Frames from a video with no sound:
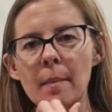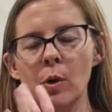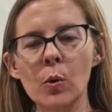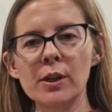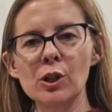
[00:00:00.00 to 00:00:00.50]
am
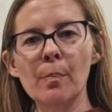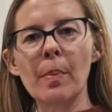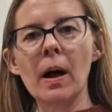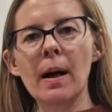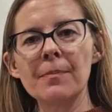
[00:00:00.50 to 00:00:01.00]
going to
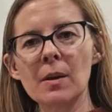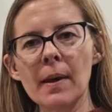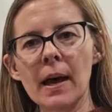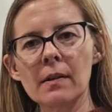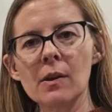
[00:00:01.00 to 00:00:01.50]
pop them
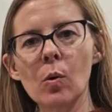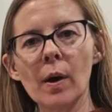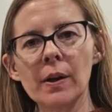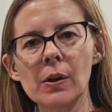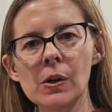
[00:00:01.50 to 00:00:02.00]
out of the
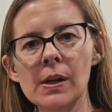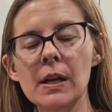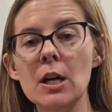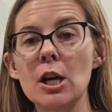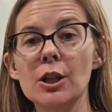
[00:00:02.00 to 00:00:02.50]
oil,
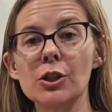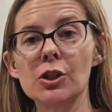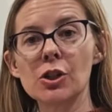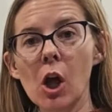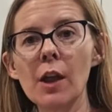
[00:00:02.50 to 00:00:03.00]

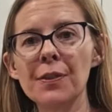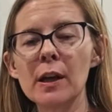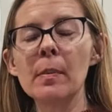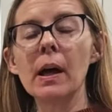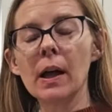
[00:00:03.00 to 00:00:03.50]
salt
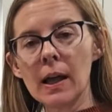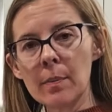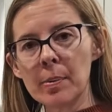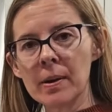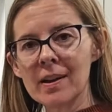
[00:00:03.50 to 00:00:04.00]
them
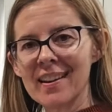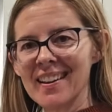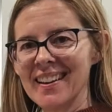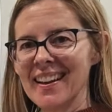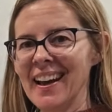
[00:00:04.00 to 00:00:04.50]
up,
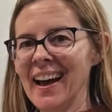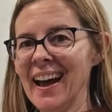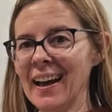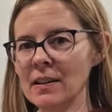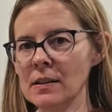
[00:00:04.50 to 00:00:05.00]

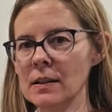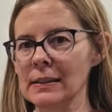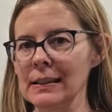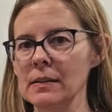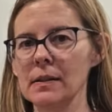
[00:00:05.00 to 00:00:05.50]
and
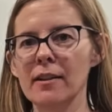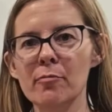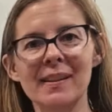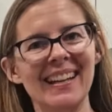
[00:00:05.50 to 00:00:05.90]
give them a